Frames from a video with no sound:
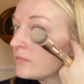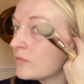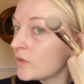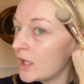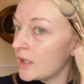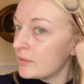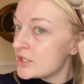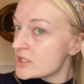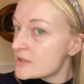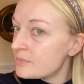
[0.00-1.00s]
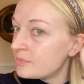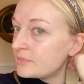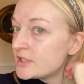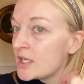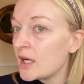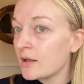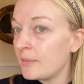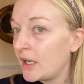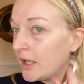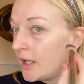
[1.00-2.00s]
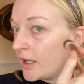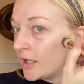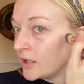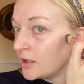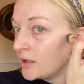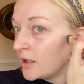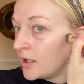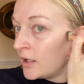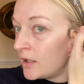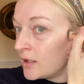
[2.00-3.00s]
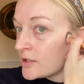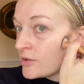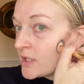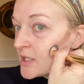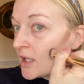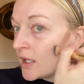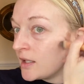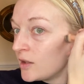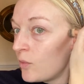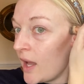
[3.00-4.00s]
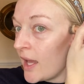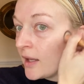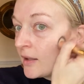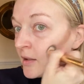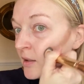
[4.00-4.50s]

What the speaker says: Okay, let me just tuck my hair so it doesn't get in the way.